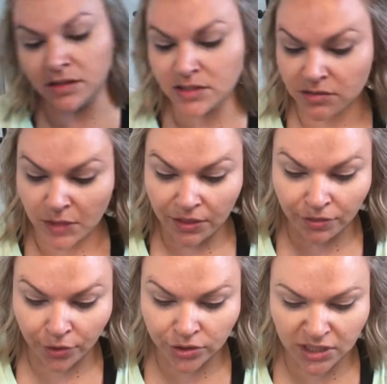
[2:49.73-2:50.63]
is my
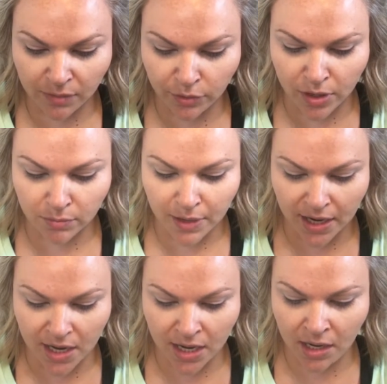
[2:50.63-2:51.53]
third time around
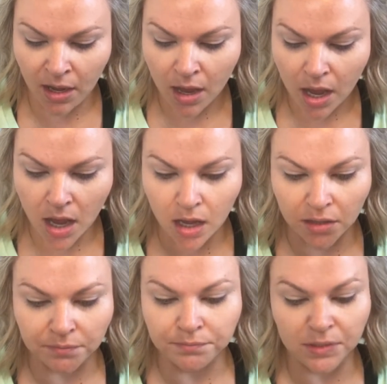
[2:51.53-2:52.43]
buying it.
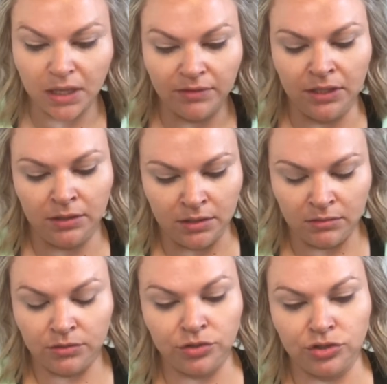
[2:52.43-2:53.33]
Love it.
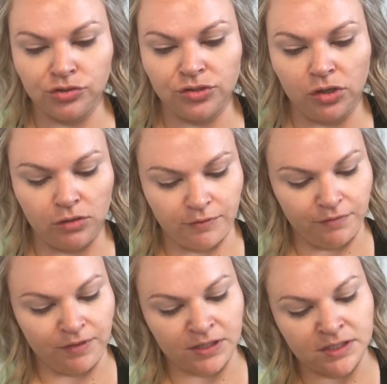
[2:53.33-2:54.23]
You can use it all over your
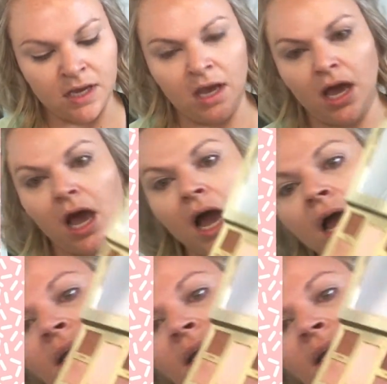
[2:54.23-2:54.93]
face. I